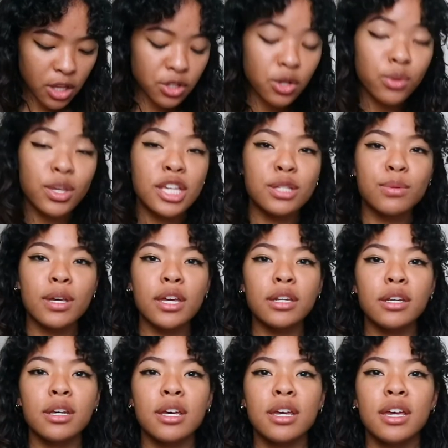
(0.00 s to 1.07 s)
So this one
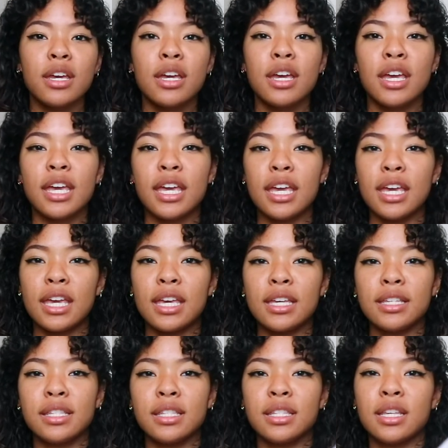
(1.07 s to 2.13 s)

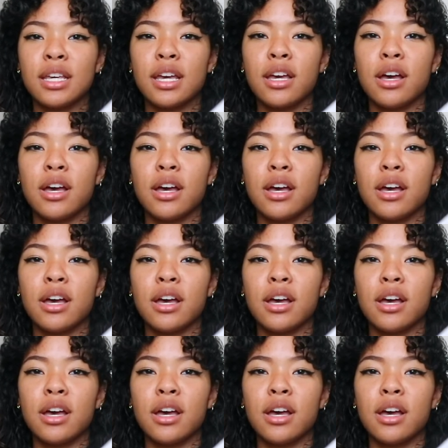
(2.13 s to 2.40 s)
is,